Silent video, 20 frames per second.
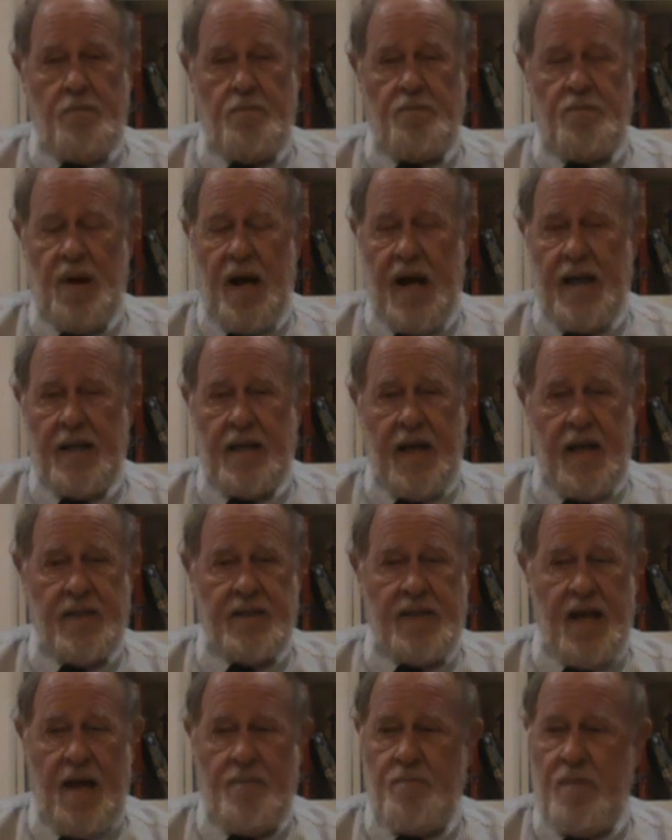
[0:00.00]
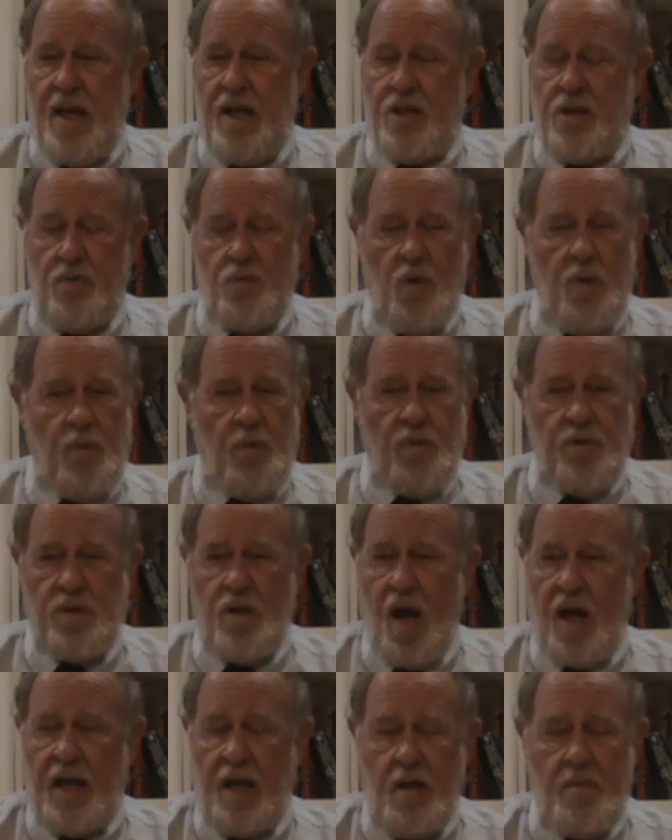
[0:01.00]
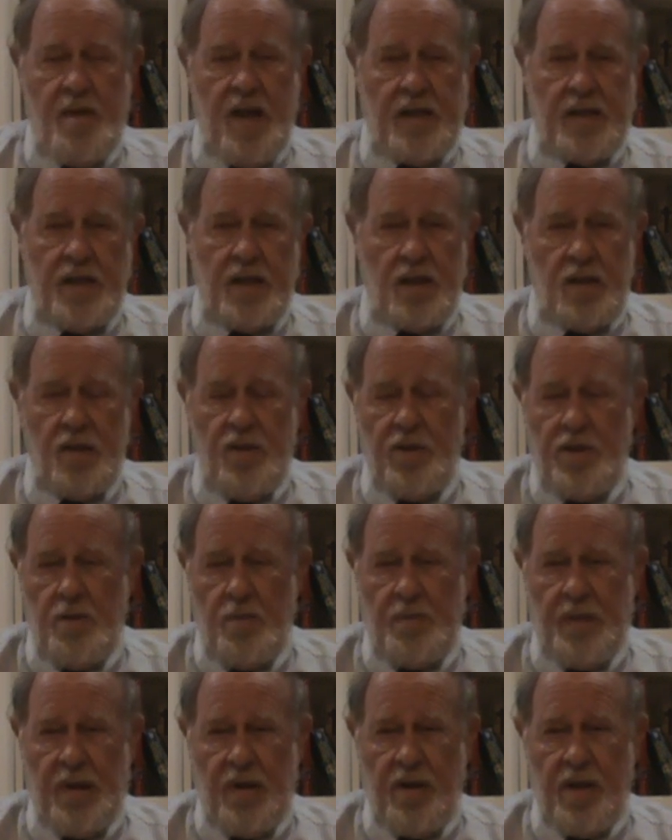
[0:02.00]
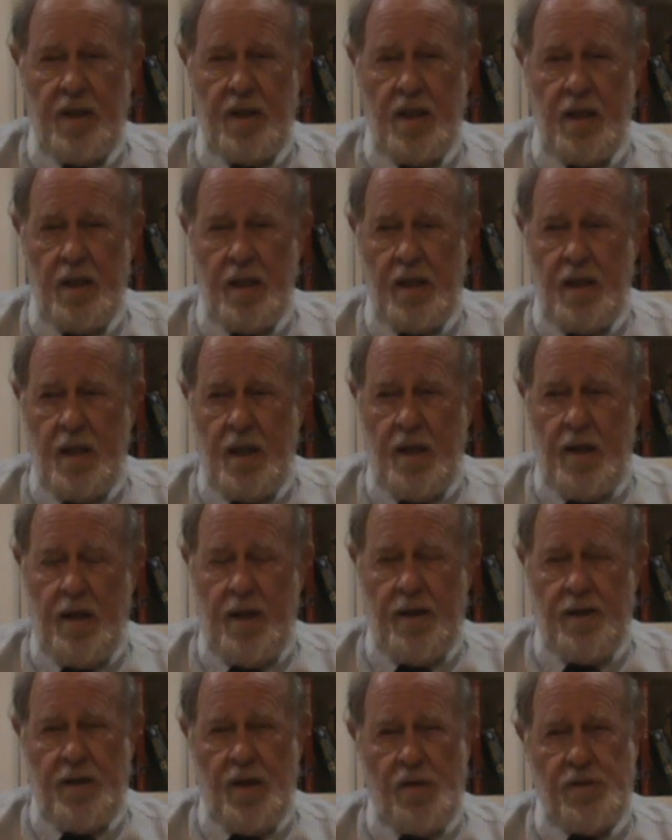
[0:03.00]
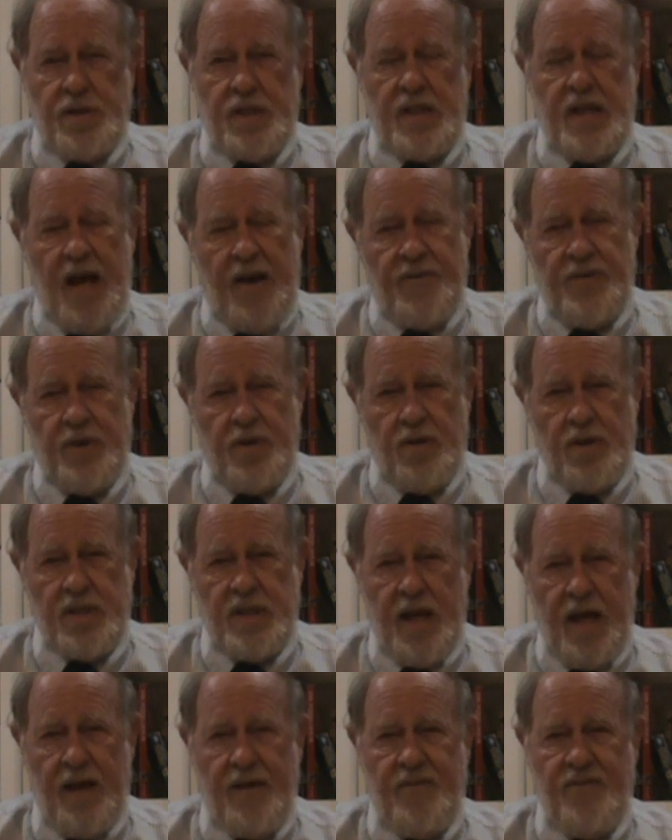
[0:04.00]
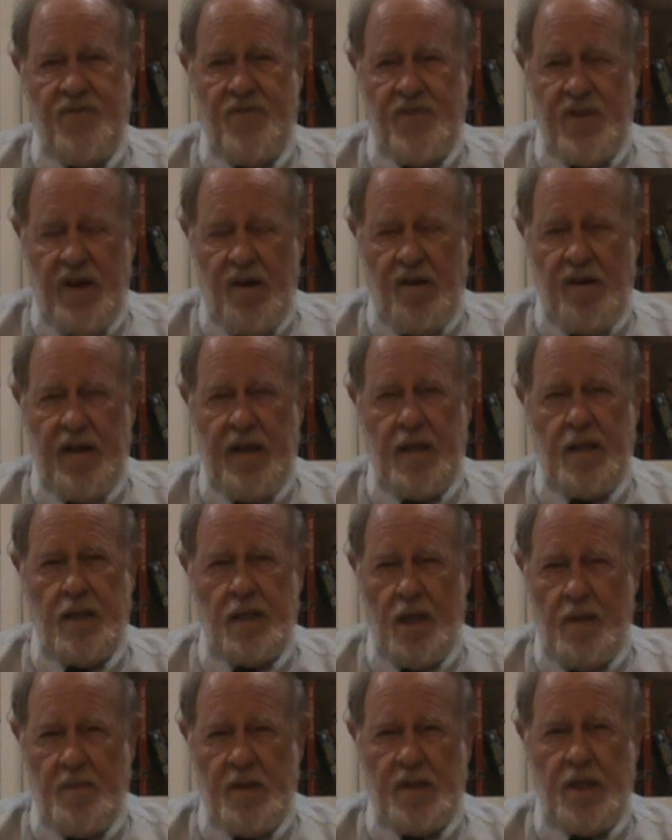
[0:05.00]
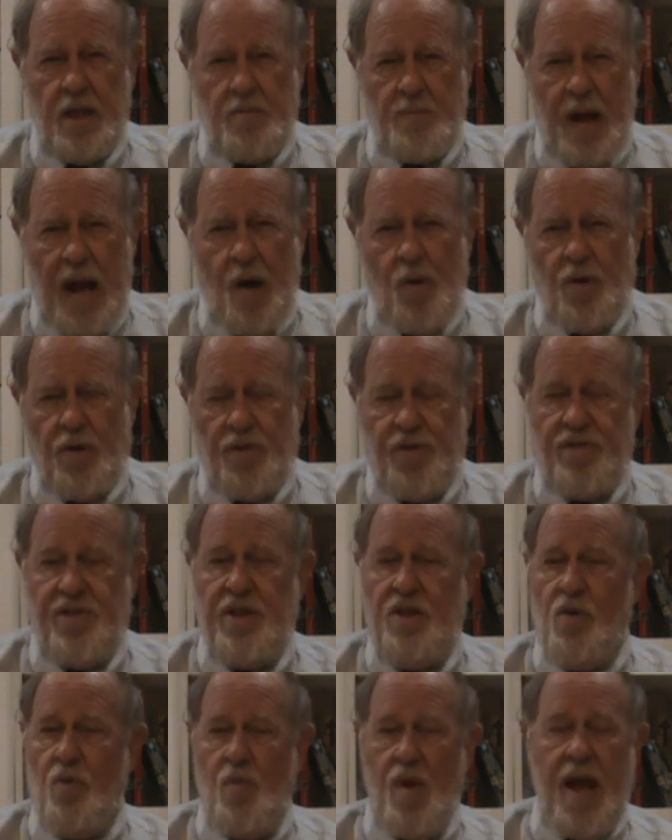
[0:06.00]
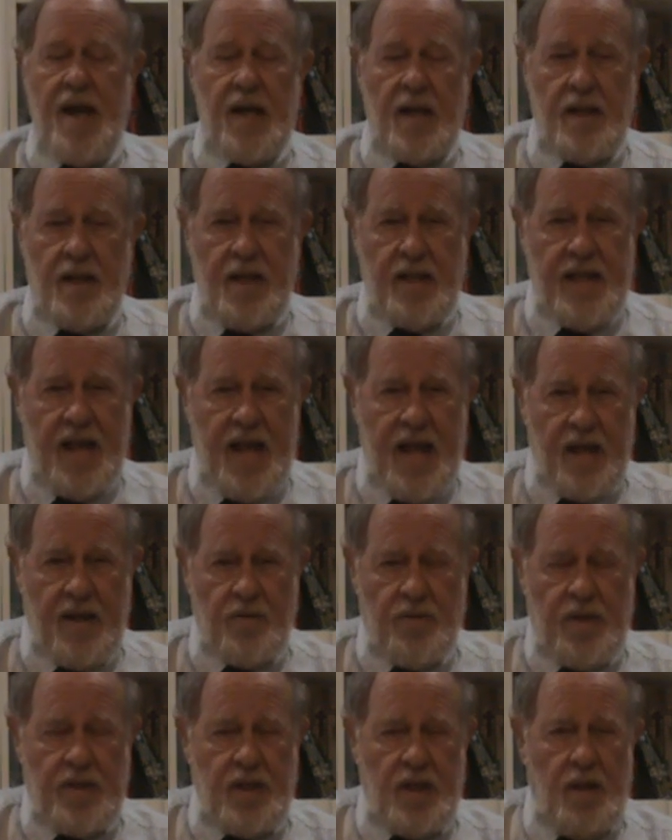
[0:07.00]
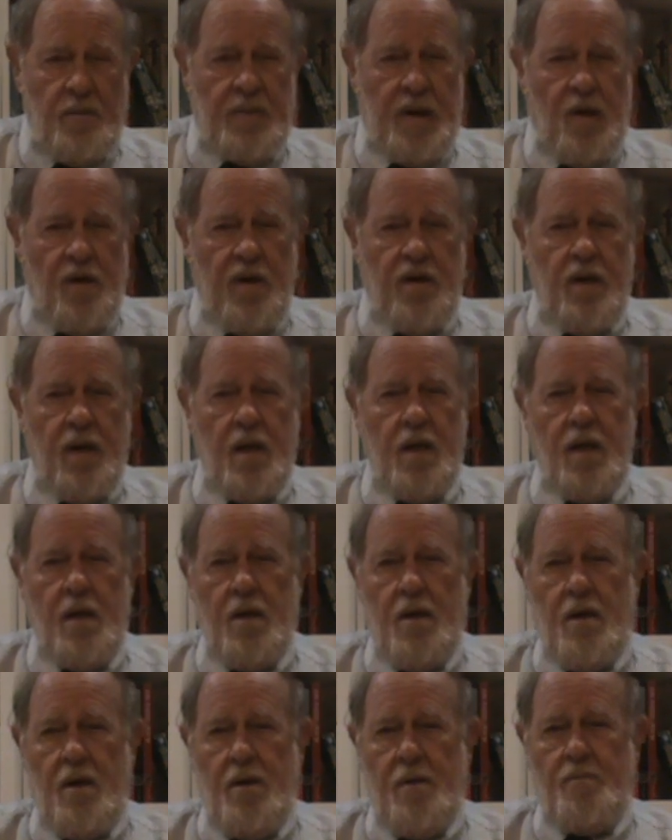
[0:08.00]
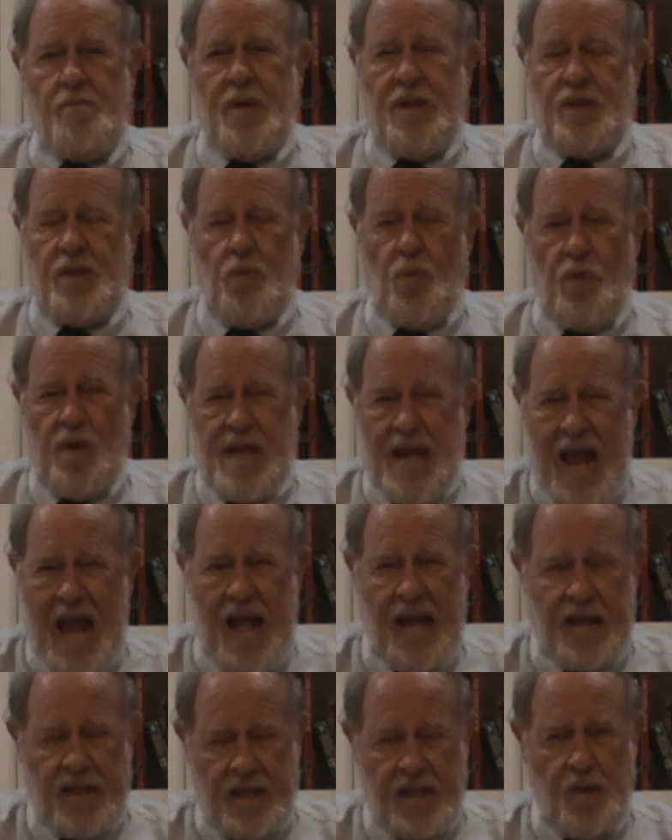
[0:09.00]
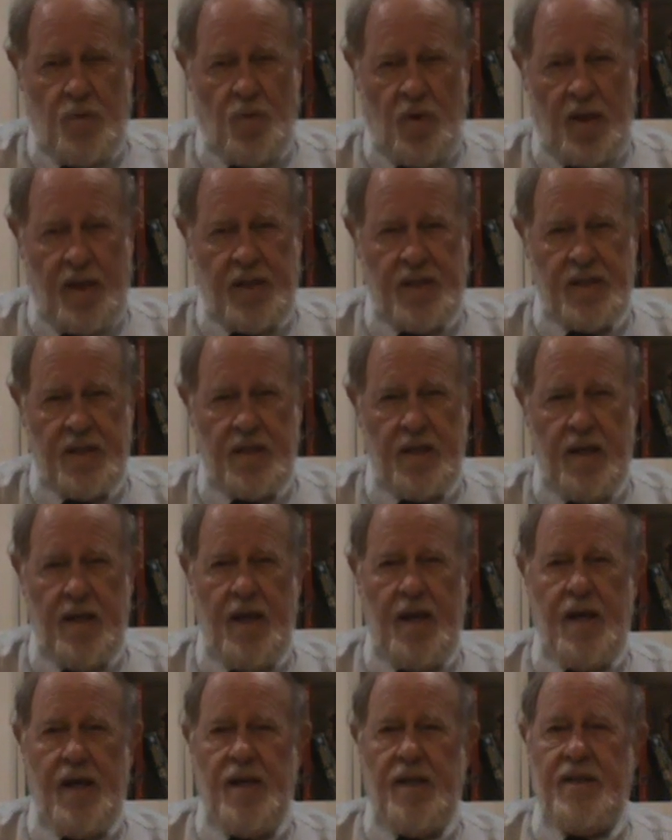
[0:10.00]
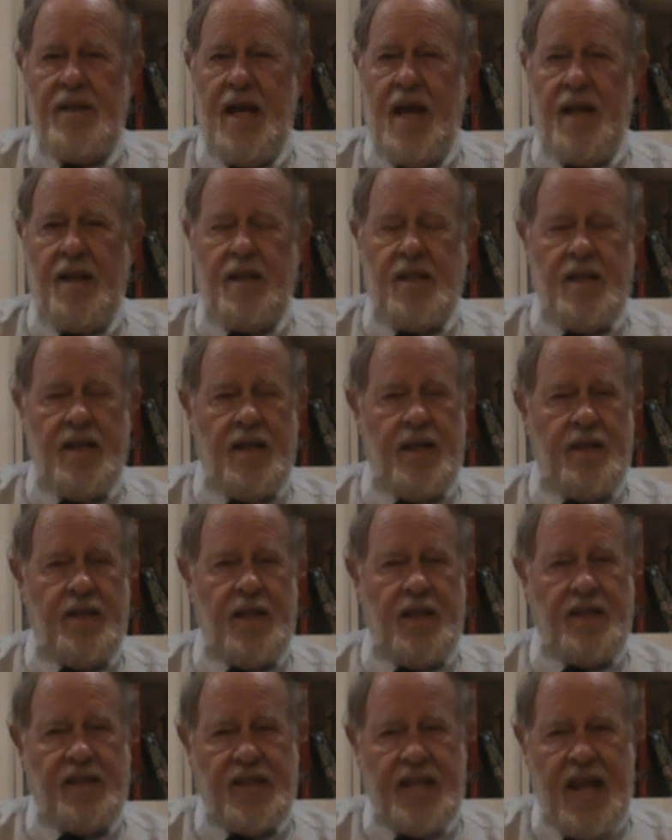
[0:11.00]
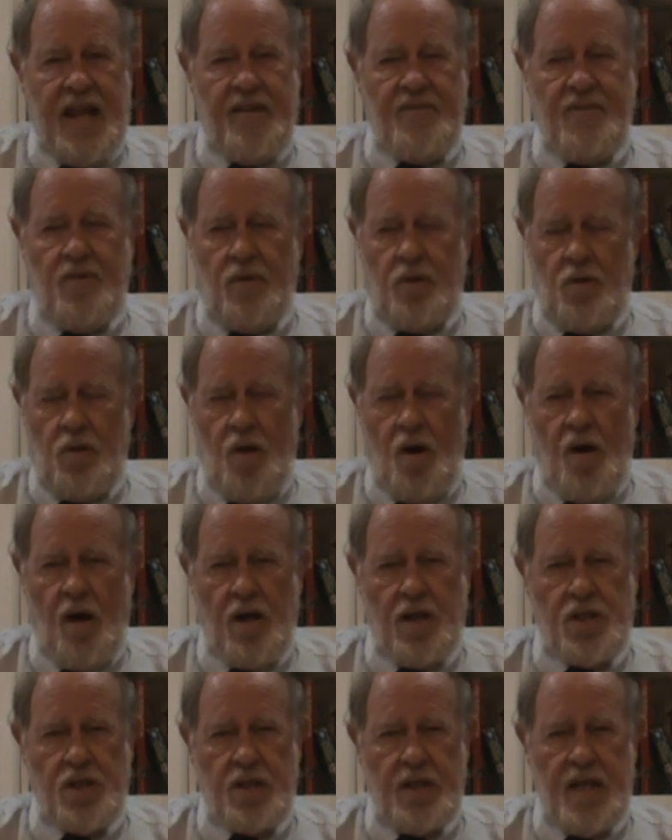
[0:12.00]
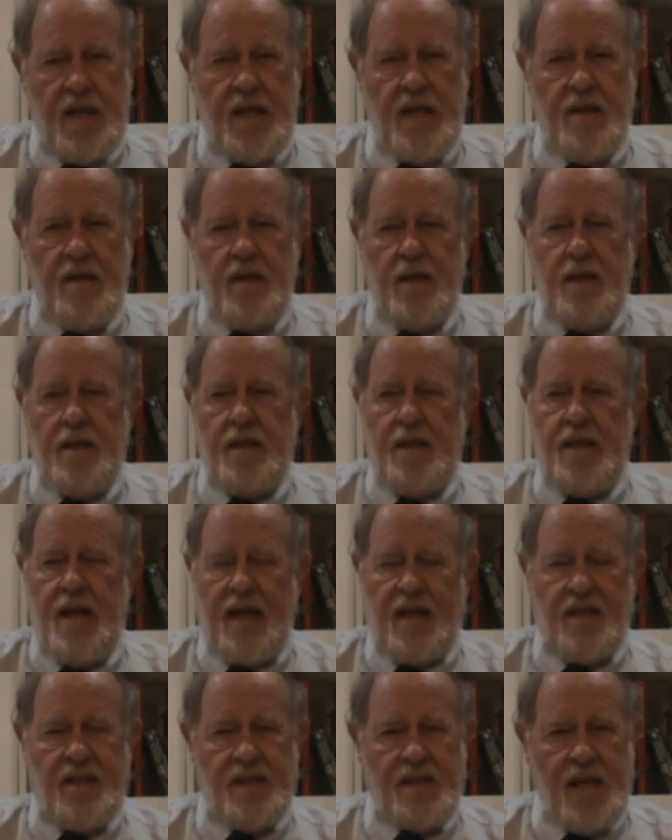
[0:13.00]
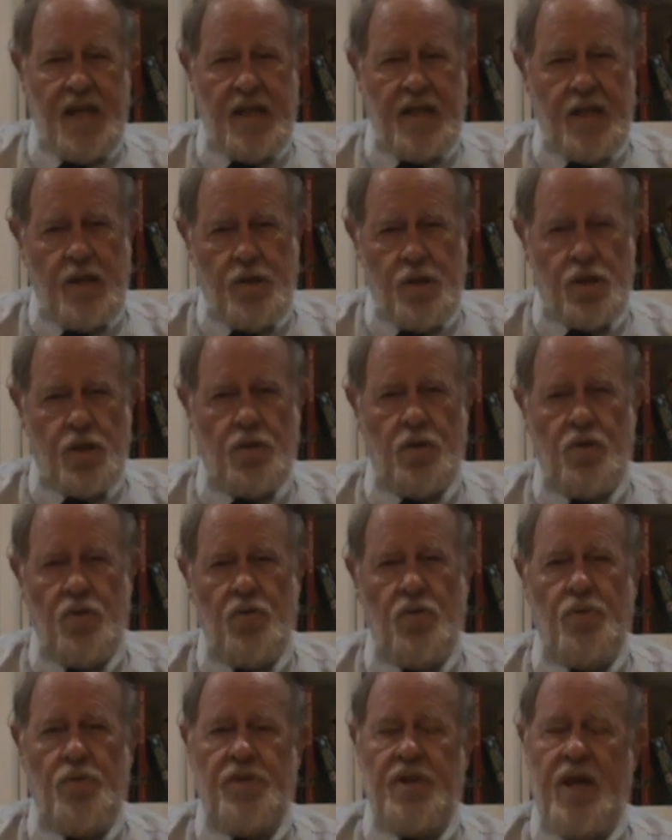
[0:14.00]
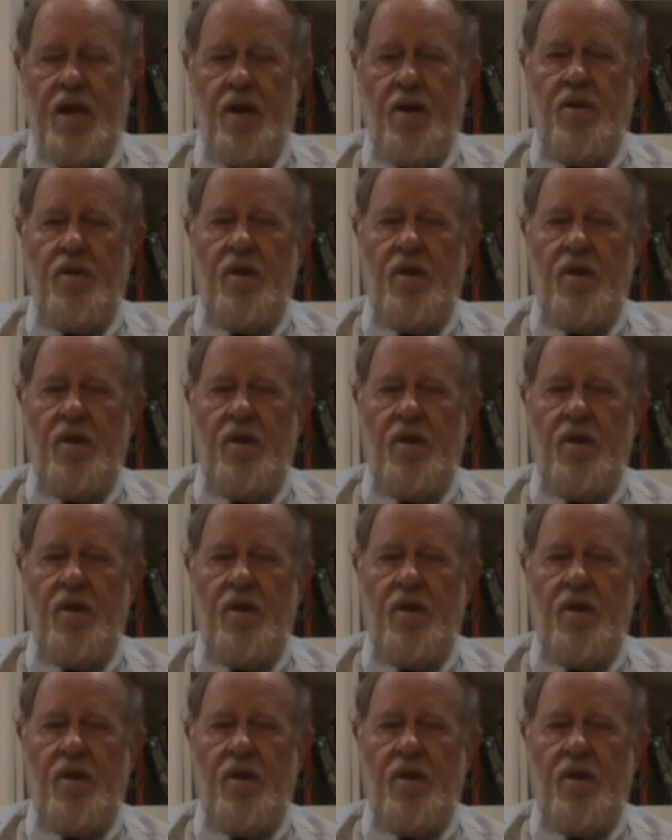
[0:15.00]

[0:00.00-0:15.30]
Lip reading: But as I mentioned when we were talking about the colonial period, those governors had very limited power. Theoretically, they had a great deal of power, but the reality was that they largely acceded to their